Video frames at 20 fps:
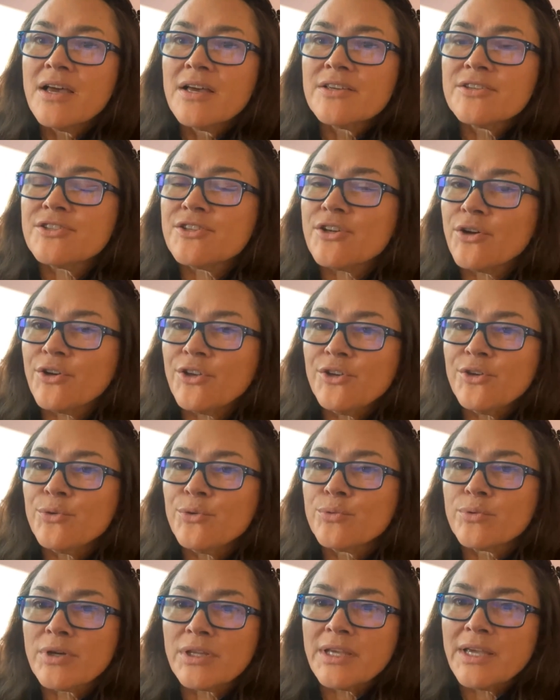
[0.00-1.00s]
So you
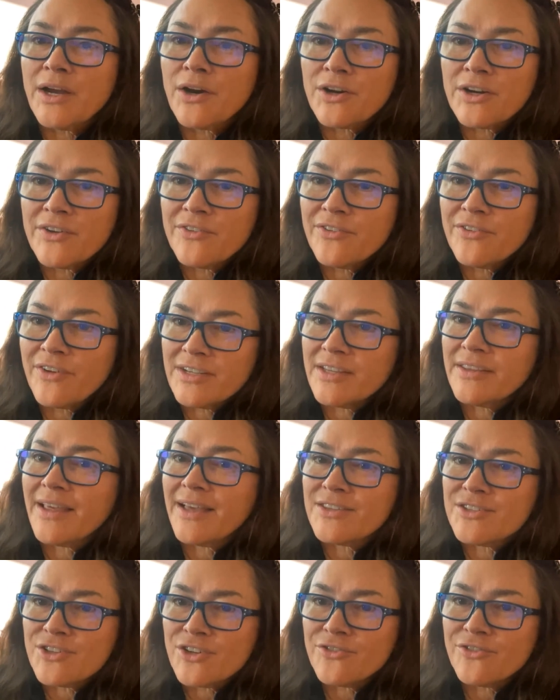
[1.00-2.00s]
really aren't affecting
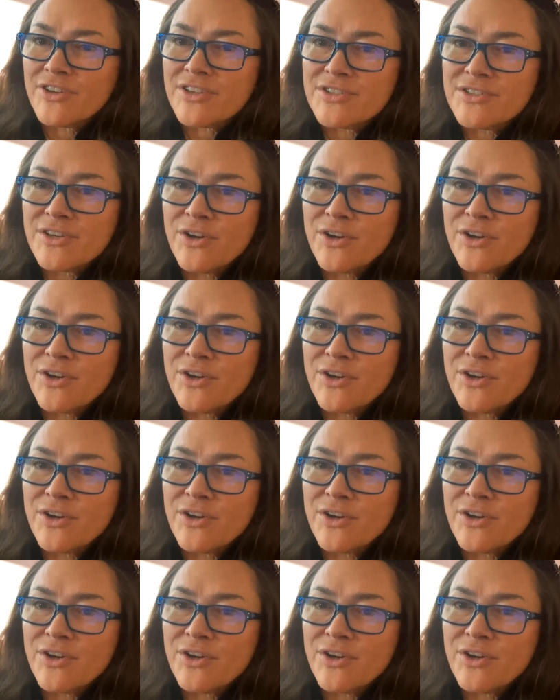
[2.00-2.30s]
that surface.